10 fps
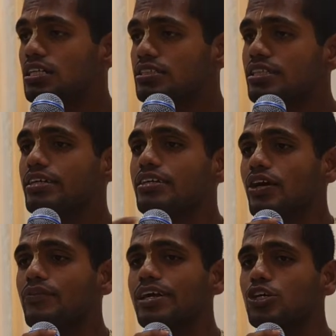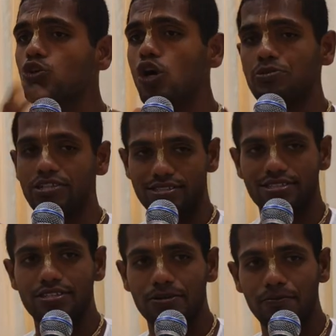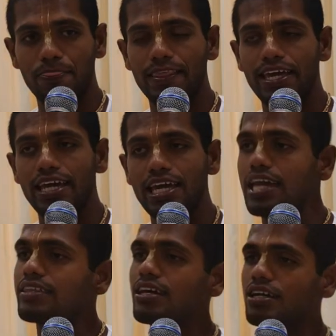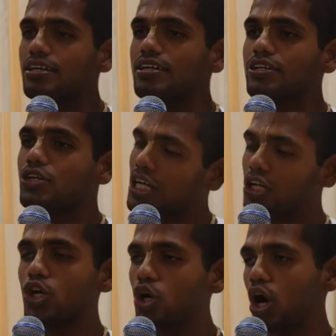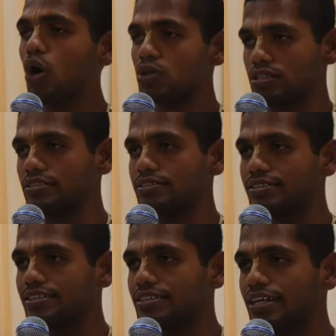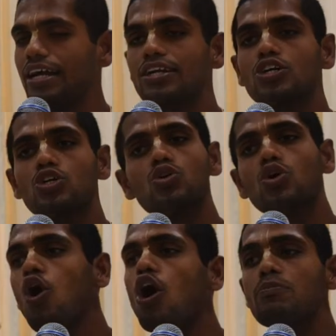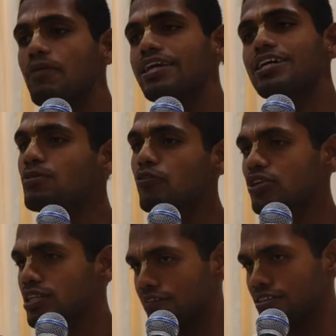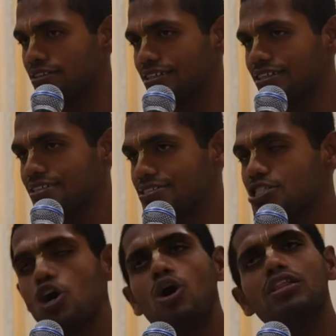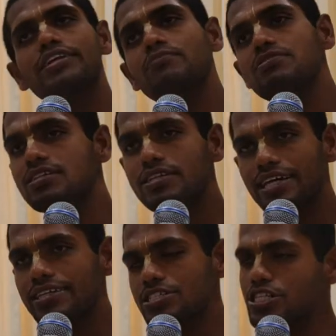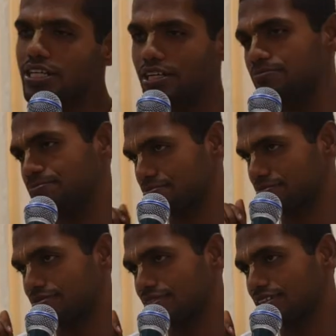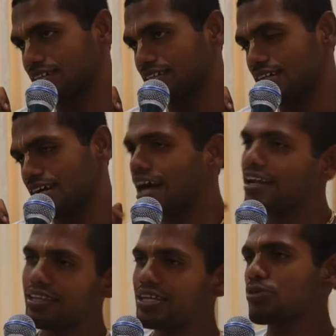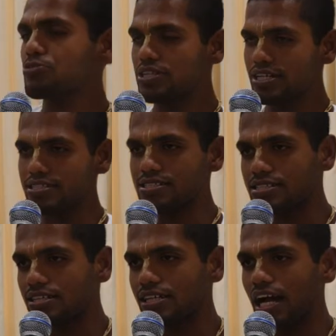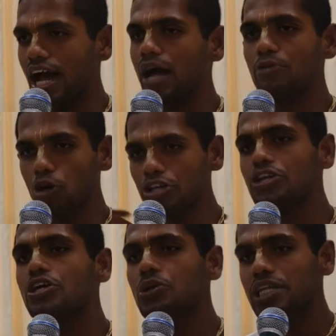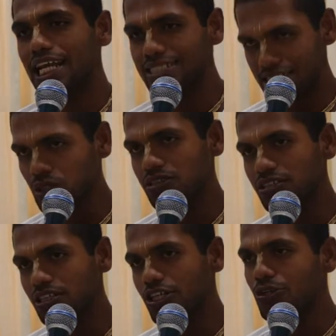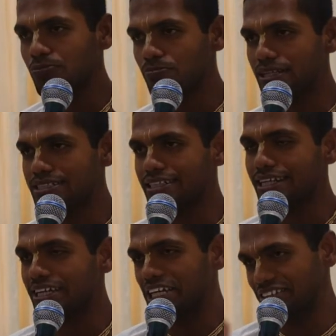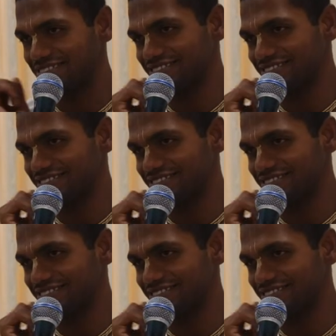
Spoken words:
see, now there are two options. Either you can go out and do all parikrama of Vrindavan, see all the temples and take darshan and come. Another option is, I'm going to give you class now, you please sit and hear.